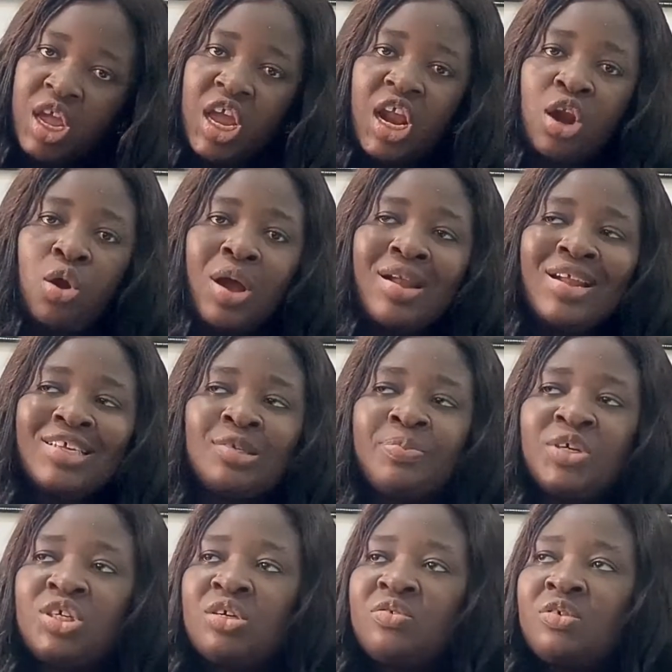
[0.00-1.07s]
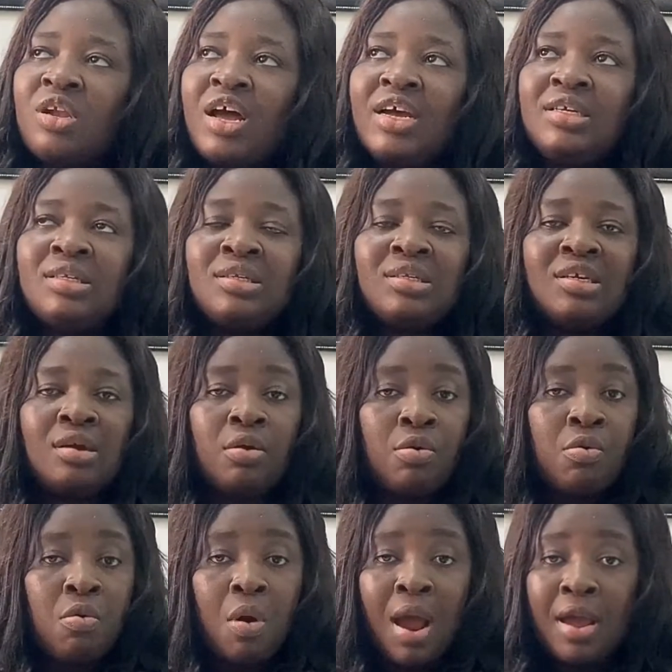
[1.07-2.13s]
A lawyer that specializes in
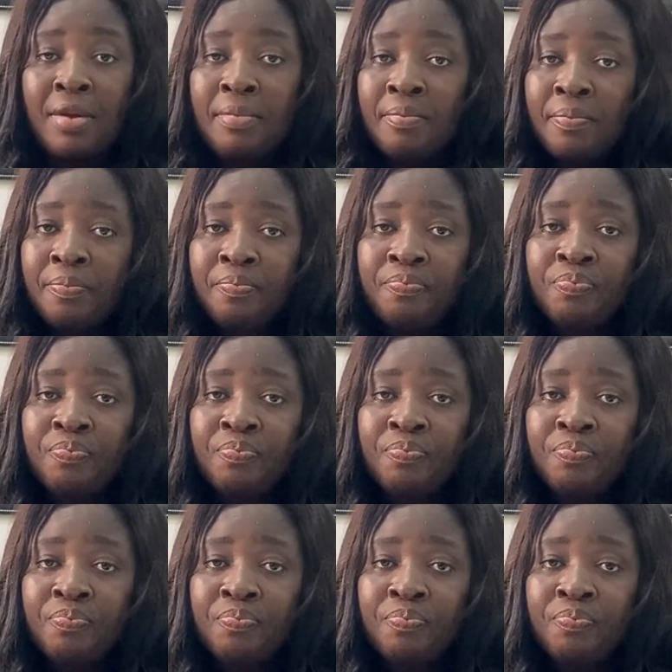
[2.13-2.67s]
crime